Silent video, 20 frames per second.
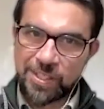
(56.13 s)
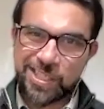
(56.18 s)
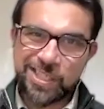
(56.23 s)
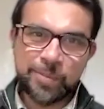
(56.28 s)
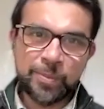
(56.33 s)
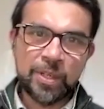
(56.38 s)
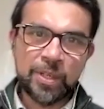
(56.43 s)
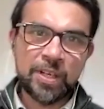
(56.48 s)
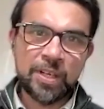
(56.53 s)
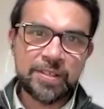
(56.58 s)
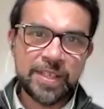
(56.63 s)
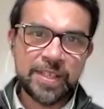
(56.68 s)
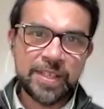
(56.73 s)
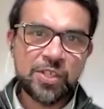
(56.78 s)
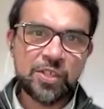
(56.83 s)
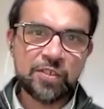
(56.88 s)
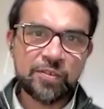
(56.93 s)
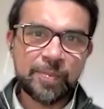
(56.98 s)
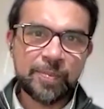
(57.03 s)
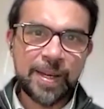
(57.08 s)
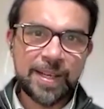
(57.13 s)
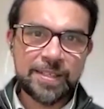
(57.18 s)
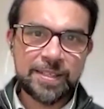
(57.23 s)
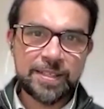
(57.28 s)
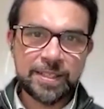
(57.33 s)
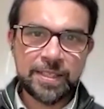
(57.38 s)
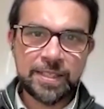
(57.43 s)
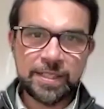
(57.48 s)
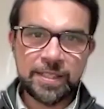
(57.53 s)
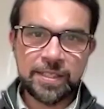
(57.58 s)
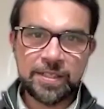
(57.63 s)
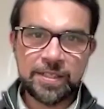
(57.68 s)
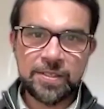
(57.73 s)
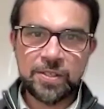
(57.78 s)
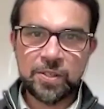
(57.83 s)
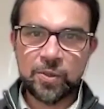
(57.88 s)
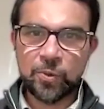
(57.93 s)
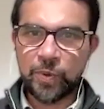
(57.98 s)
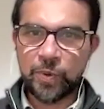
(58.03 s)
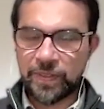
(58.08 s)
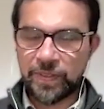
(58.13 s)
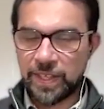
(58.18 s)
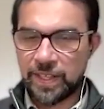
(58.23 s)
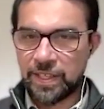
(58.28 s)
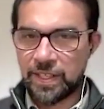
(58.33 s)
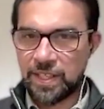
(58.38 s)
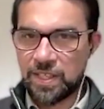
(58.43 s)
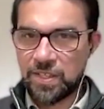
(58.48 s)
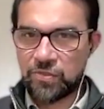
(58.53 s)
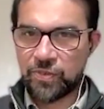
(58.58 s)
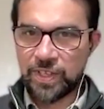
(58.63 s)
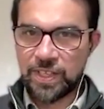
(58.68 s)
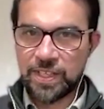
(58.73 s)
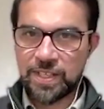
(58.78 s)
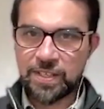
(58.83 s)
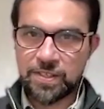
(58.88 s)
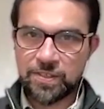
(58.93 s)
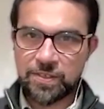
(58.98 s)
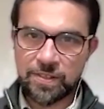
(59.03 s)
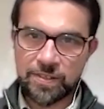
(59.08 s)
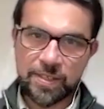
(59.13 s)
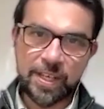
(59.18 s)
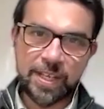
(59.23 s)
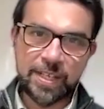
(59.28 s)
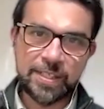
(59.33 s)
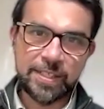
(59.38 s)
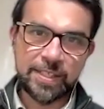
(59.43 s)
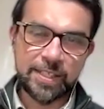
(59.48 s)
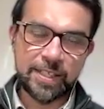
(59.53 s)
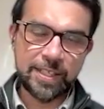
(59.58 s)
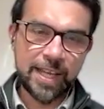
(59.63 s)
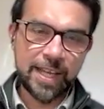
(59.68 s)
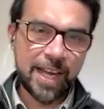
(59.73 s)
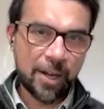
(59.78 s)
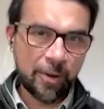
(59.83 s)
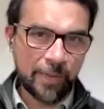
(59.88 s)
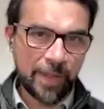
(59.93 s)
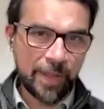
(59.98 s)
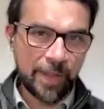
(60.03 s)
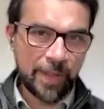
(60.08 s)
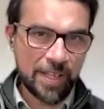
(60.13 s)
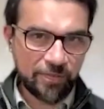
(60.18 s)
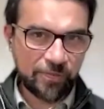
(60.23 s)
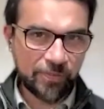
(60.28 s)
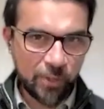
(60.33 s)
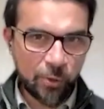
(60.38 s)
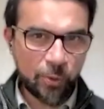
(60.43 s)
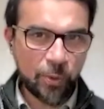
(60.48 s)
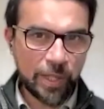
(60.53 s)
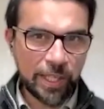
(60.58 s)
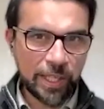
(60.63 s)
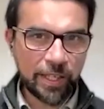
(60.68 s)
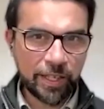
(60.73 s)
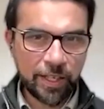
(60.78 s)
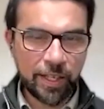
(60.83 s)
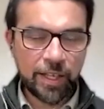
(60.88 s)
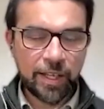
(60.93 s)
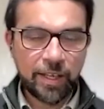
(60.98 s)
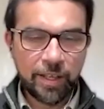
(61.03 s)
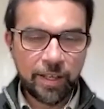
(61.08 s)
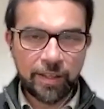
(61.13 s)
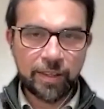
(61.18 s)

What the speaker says: demonization of Palestinians within Israeli society and how that's fueling